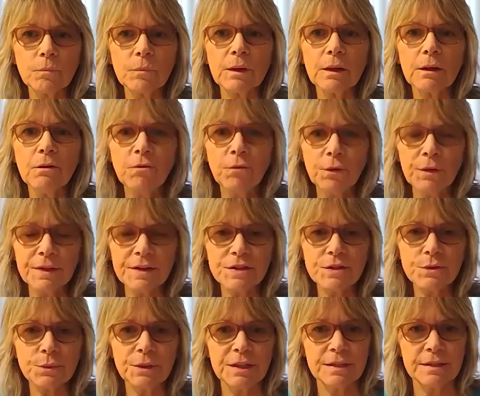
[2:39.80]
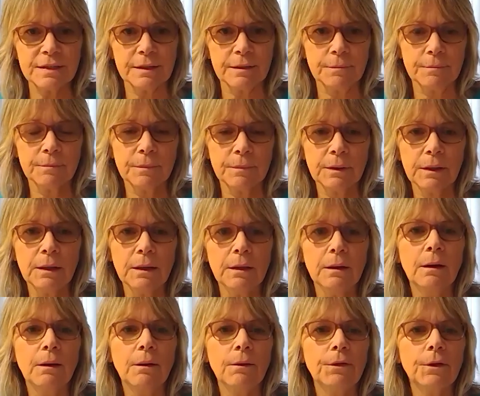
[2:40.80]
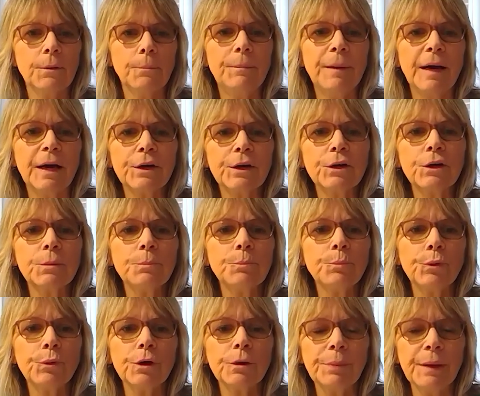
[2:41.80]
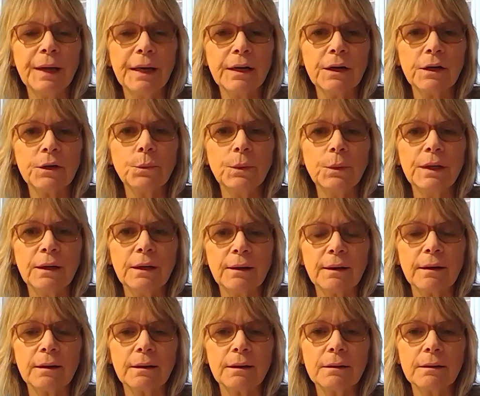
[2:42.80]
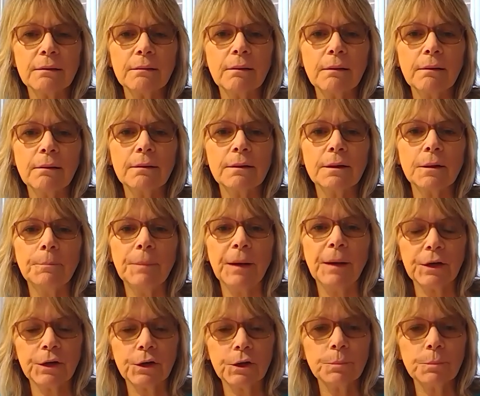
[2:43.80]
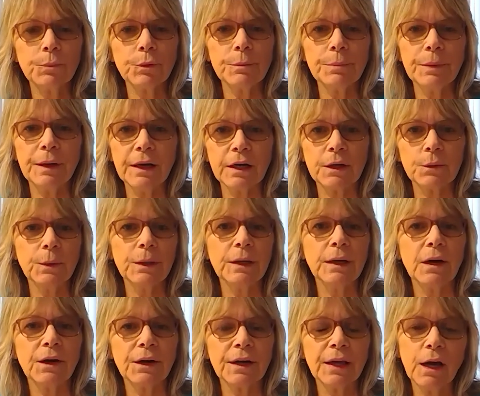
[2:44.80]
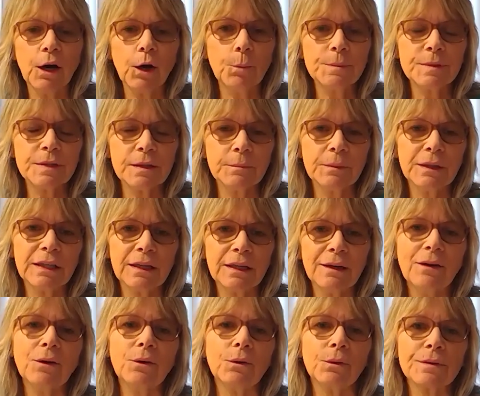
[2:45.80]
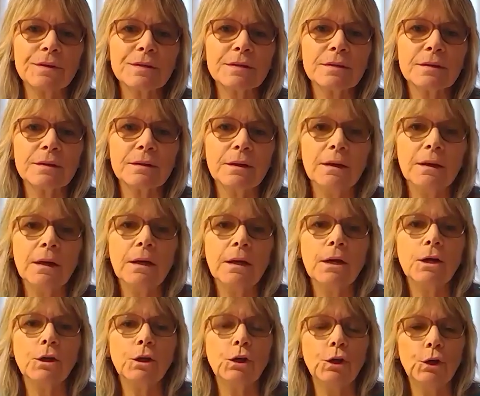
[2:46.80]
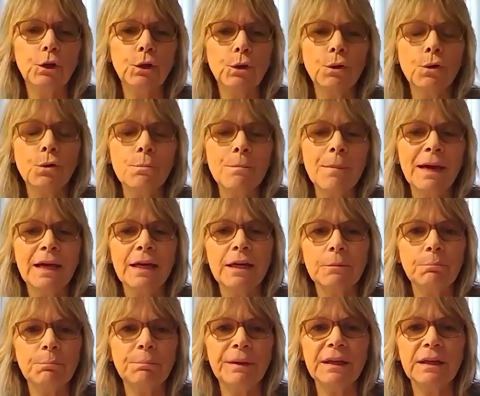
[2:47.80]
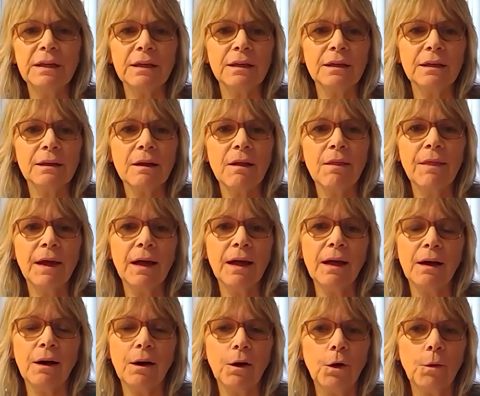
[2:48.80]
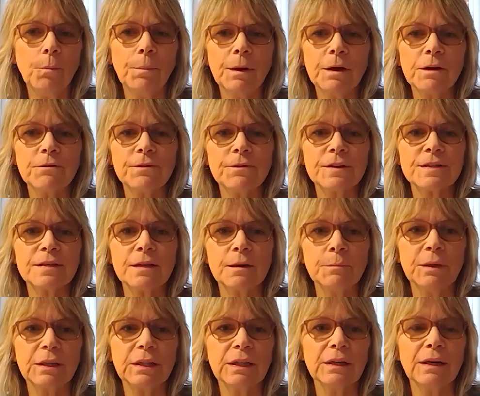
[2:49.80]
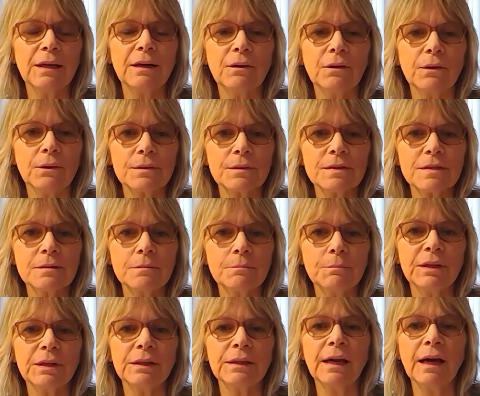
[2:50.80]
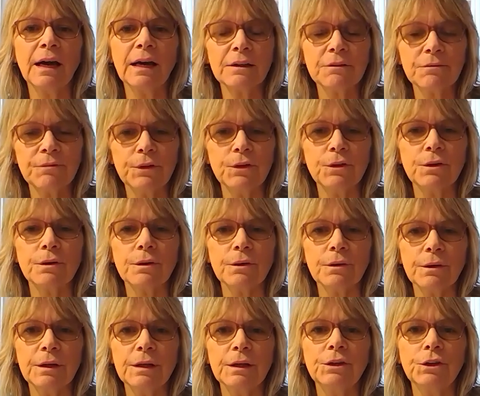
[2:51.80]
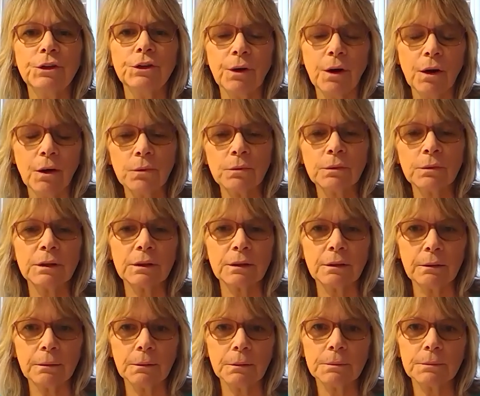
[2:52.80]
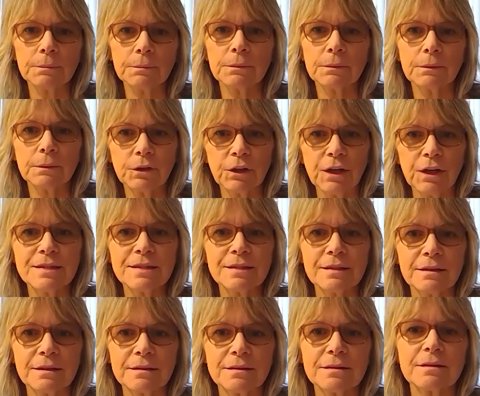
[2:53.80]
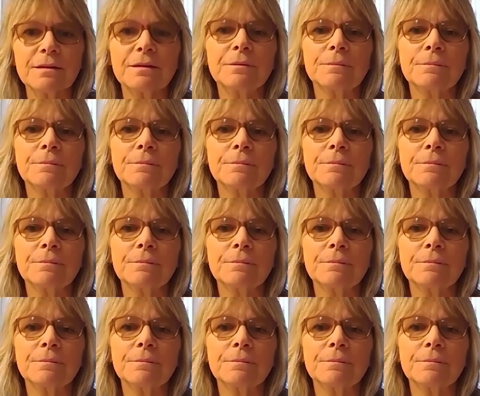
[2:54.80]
for this reason. The better prepared we are, the better prepared we are to help somebody else. You may be the help for somebody else, but not if you're in your own little crisis.